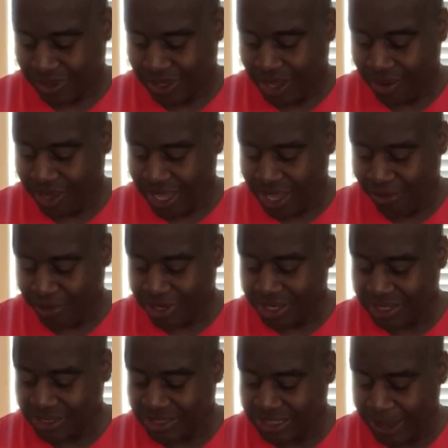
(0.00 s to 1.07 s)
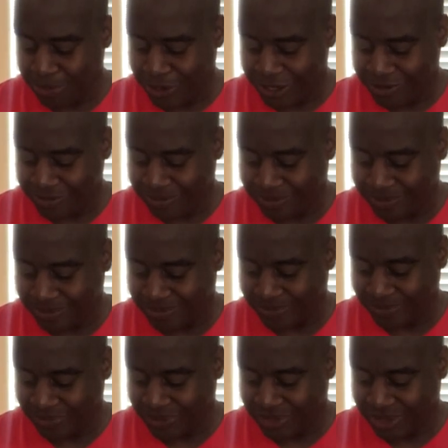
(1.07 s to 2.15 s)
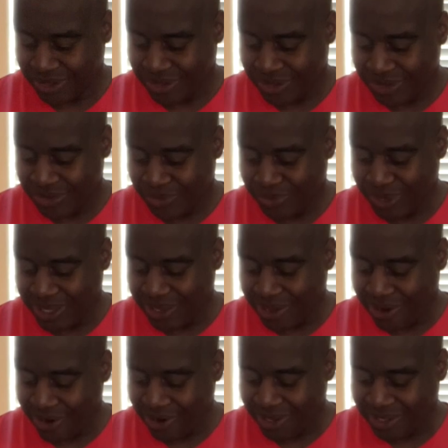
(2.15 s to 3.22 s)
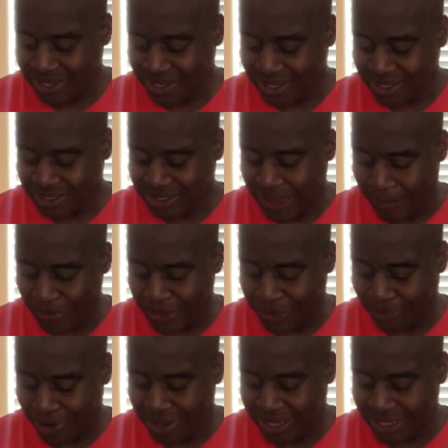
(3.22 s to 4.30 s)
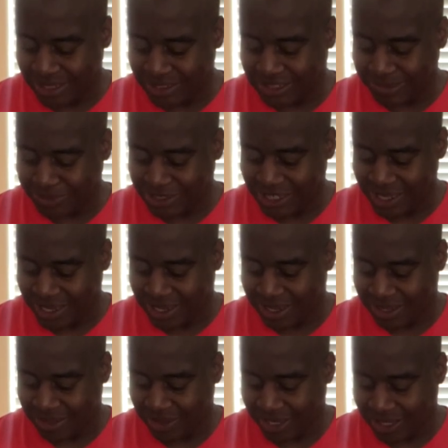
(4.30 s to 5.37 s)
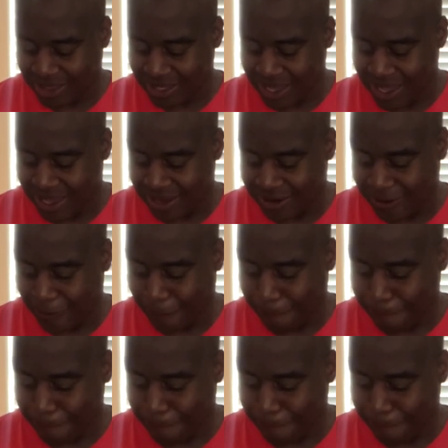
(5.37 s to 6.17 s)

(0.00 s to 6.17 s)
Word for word: Okay, we're getting something. We are getting something. We're getting some tea. Look at that.